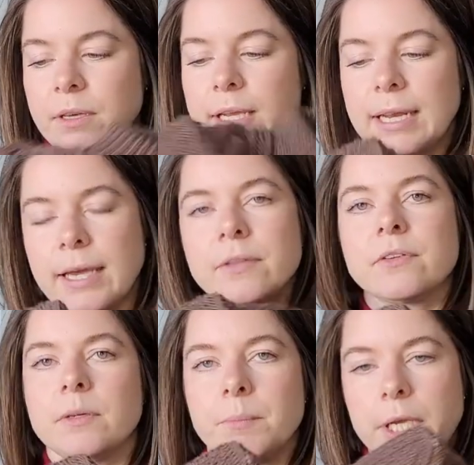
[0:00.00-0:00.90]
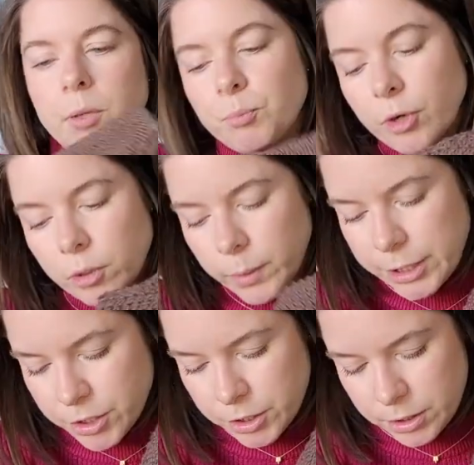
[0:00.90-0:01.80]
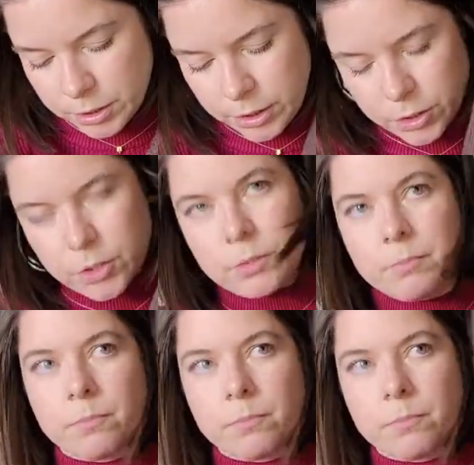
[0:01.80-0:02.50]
glad I'm making progress. This